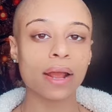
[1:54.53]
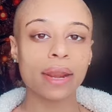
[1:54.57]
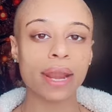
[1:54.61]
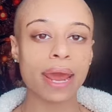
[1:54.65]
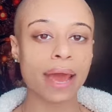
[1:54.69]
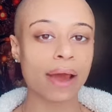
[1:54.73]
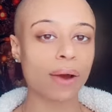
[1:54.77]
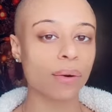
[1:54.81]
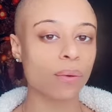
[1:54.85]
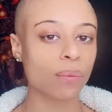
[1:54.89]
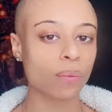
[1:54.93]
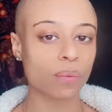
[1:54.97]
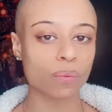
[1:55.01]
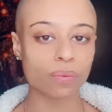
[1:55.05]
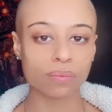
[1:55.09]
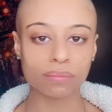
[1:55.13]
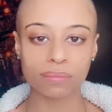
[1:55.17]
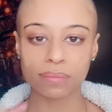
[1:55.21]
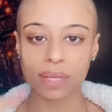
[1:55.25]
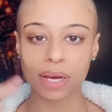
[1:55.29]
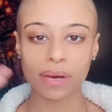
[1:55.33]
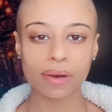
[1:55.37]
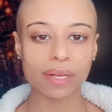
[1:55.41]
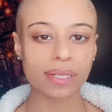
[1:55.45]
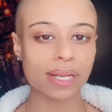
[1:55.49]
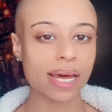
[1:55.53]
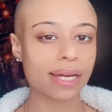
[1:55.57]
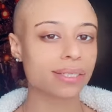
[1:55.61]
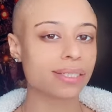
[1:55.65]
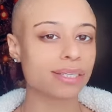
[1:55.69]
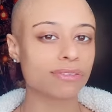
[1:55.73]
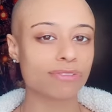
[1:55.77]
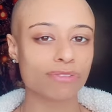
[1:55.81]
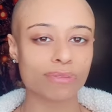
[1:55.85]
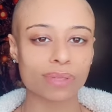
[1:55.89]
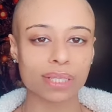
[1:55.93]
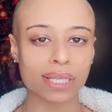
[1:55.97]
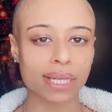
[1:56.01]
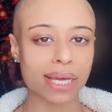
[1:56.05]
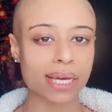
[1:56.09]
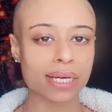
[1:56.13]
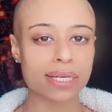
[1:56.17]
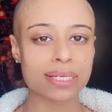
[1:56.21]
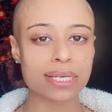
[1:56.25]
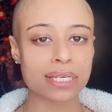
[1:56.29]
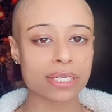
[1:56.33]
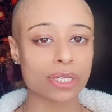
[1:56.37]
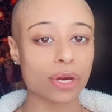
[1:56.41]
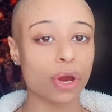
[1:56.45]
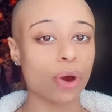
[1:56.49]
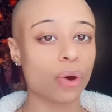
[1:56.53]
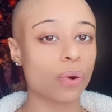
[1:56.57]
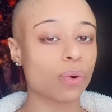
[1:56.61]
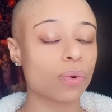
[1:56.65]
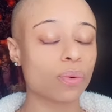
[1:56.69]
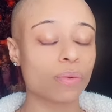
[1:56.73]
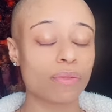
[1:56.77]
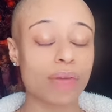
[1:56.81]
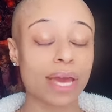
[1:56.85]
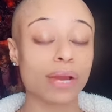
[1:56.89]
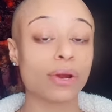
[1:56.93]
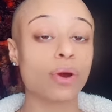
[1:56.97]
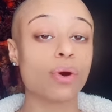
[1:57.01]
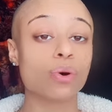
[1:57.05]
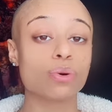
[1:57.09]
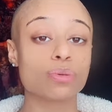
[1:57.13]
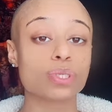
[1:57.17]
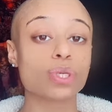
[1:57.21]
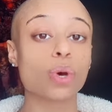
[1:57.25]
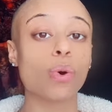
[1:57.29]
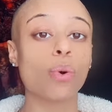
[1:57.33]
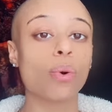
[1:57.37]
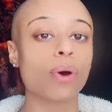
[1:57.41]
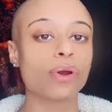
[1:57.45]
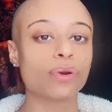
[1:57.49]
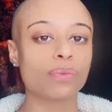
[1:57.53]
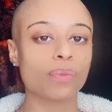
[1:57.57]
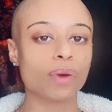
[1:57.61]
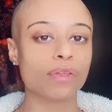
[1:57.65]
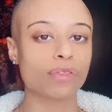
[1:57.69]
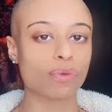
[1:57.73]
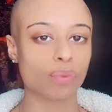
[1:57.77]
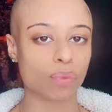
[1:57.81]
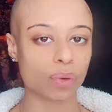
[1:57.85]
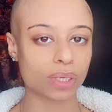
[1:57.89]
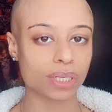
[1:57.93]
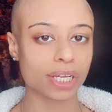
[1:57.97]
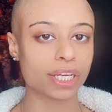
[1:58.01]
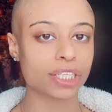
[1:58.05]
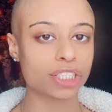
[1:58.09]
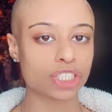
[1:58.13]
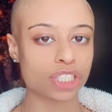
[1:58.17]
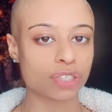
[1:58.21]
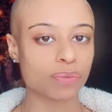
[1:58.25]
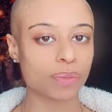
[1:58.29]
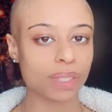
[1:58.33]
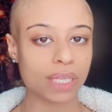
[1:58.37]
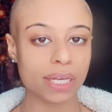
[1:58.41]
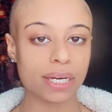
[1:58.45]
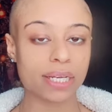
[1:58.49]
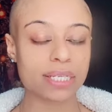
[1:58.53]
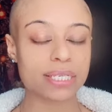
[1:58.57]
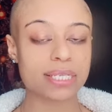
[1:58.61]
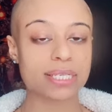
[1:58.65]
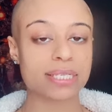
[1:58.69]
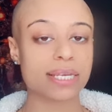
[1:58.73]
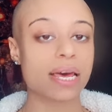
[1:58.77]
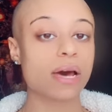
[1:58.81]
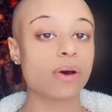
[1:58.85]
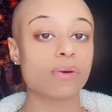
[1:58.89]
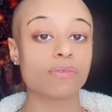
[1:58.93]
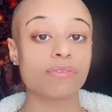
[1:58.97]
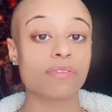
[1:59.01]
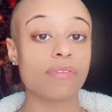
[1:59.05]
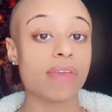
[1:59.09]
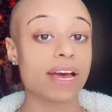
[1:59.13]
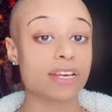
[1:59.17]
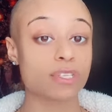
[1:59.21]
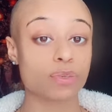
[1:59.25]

now there are a lot of different things that's go that goes on with religion within itself